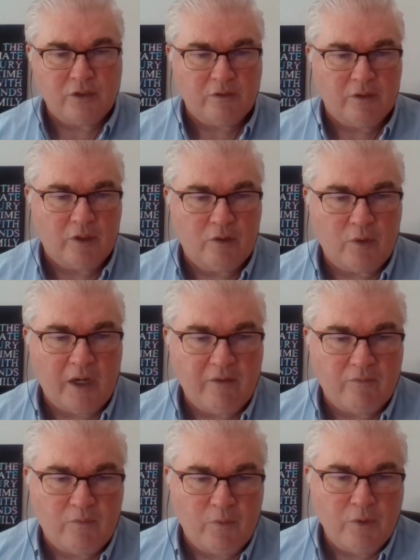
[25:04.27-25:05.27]
you guys
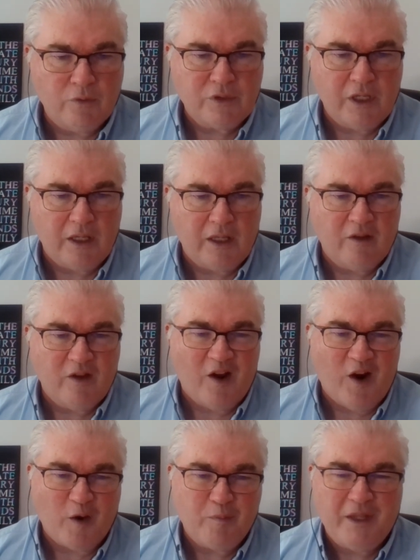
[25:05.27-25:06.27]
create using
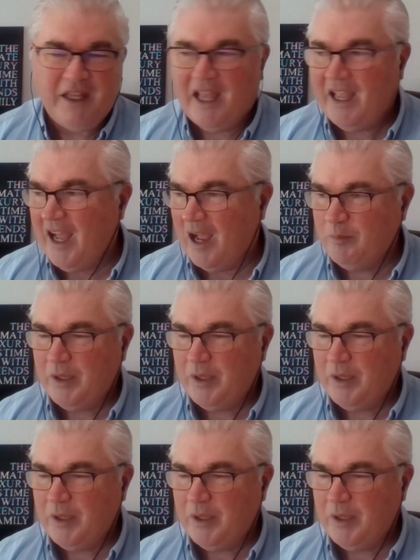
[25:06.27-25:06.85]
RPA,